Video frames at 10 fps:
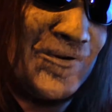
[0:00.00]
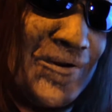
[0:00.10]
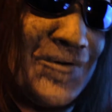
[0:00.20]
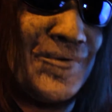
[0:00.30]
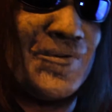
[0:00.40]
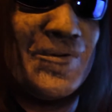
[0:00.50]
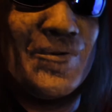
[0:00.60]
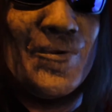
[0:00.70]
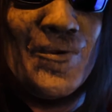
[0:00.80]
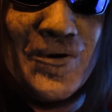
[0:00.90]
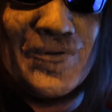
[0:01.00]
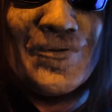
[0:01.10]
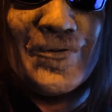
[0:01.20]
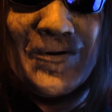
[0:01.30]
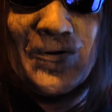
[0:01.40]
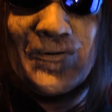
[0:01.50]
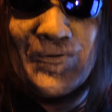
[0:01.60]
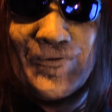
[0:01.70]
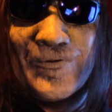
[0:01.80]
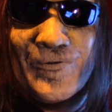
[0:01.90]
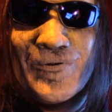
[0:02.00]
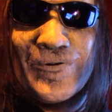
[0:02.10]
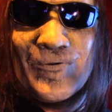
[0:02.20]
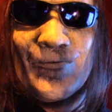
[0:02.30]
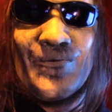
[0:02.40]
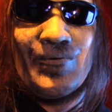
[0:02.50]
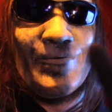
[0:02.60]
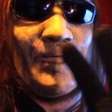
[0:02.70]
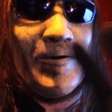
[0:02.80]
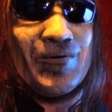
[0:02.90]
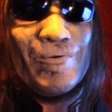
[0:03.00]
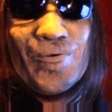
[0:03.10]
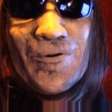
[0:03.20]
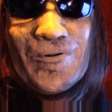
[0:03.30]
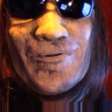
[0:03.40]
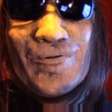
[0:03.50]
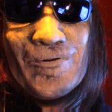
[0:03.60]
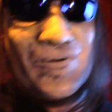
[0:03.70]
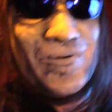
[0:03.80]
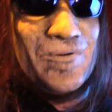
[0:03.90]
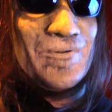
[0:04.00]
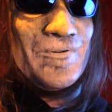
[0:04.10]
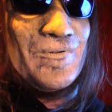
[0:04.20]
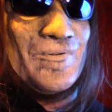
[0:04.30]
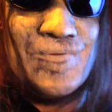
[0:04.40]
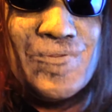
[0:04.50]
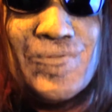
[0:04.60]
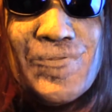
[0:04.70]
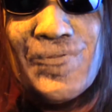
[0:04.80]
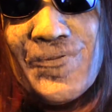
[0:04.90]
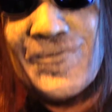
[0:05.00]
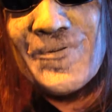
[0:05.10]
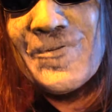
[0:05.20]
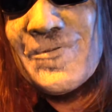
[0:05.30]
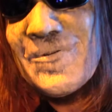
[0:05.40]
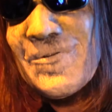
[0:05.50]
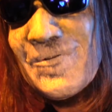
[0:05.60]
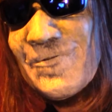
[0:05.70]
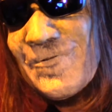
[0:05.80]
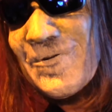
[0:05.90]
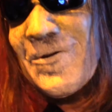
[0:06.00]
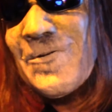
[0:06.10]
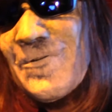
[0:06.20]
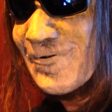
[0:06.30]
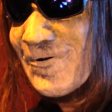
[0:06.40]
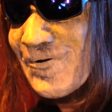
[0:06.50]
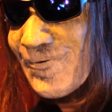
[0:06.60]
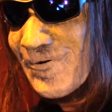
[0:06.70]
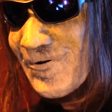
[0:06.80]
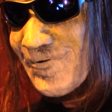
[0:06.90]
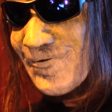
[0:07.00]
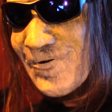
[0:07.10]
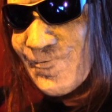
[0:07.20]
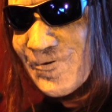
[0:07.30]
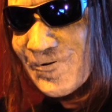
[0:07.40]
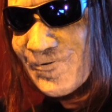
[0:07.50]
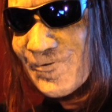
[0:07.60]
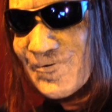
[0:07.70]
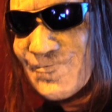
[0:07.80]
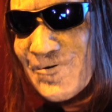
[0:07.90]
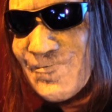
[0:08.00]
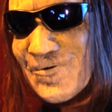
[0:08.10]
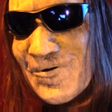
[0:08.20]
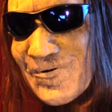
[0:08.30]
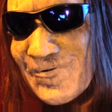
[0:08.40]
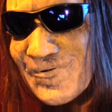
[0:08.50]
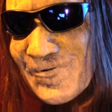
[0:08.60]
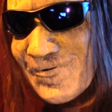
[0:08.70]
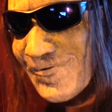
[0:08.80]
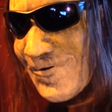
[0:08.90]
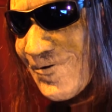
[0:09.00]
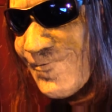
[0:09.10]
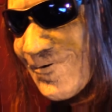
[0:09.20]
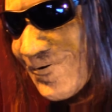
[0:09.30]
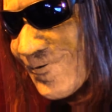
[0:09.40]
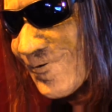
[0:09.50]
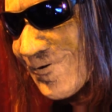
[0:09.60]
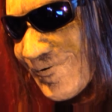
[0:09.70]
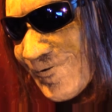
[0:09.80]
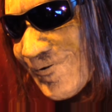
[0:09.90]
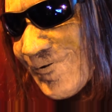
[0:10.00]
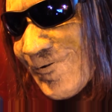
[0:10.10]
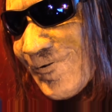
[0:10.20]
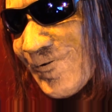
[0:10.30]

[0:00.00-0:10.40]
and I was on the west side of this mountain range. And still to this day, I will have that picture in my mind of that mountain range. And